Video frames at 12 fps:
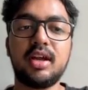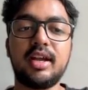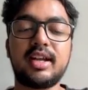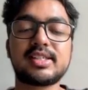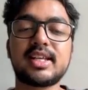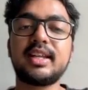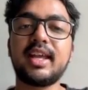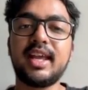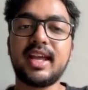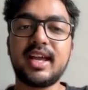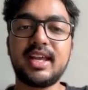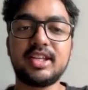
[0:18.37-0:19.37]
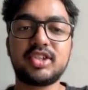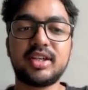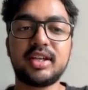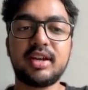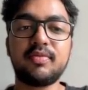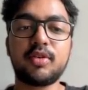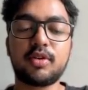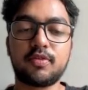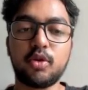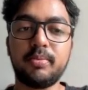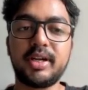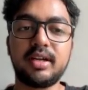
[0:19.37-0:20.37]
It is an AI agent and
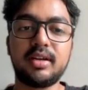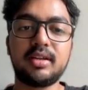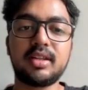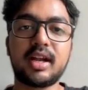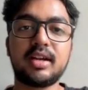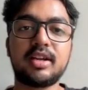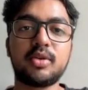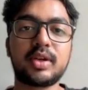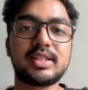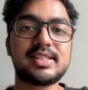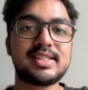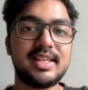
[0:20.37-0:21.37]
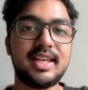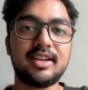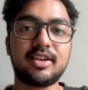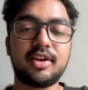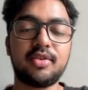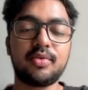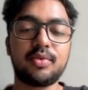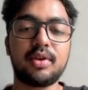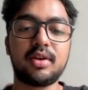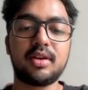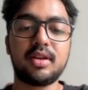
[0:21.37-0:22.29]
workflow builder that you can see and control.